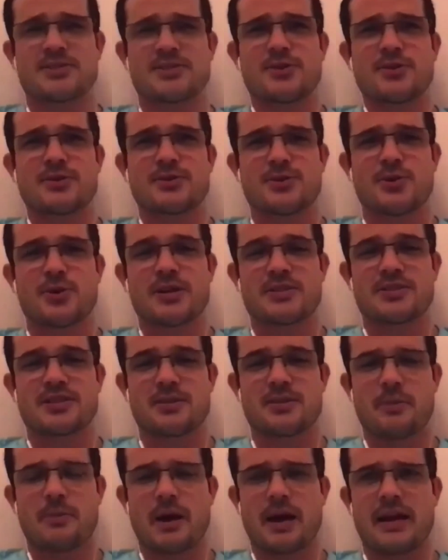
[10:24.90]
talking to him
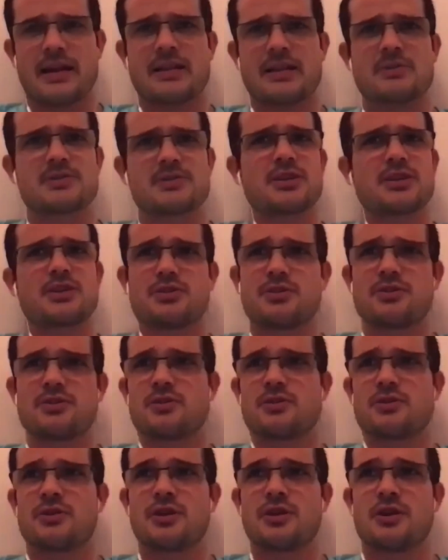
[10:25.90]
about it. He was like, dude,
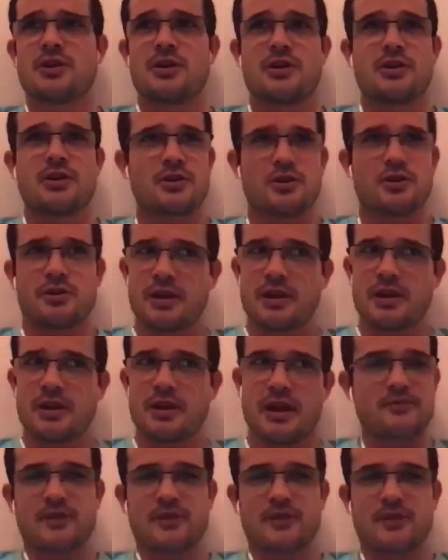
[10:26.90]

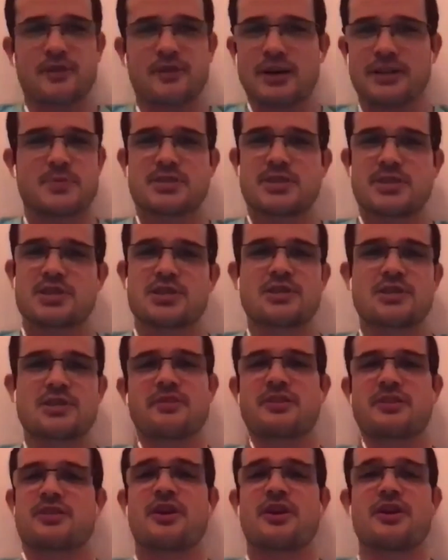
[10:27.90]
you've got this position of
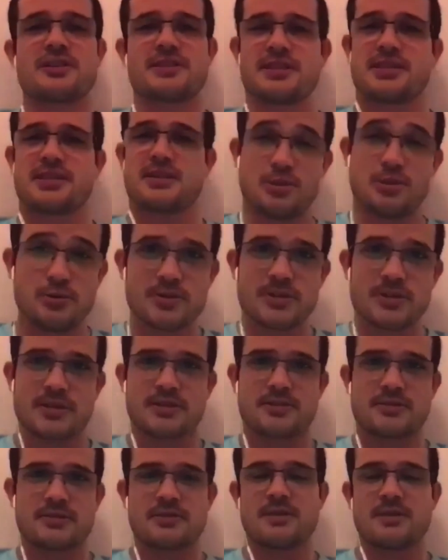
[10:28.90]
authority, use it.
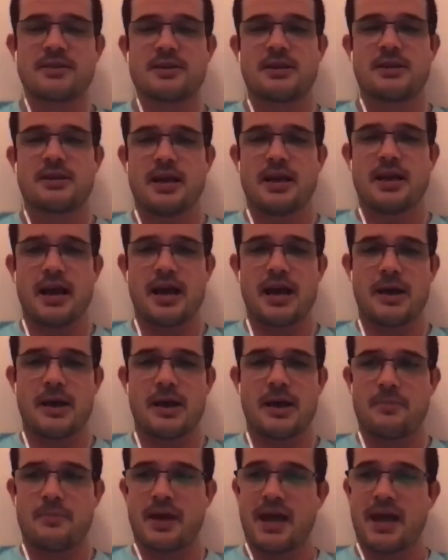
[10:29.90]
And
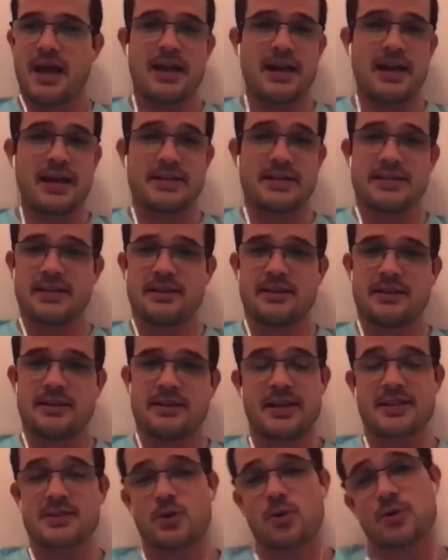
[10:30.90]
I did, and it's
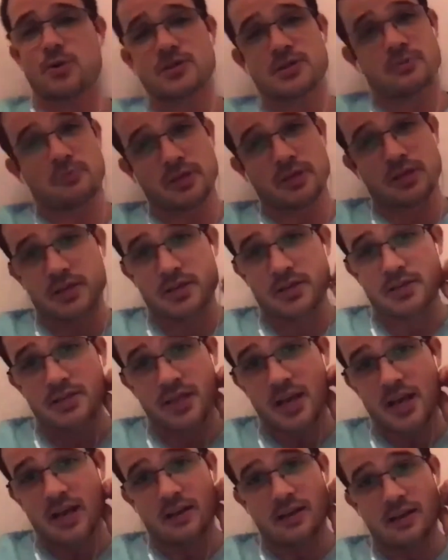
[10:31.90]
awesome because yeah,
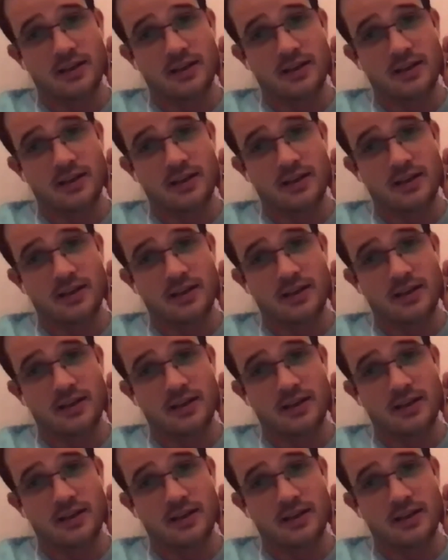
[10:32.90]
like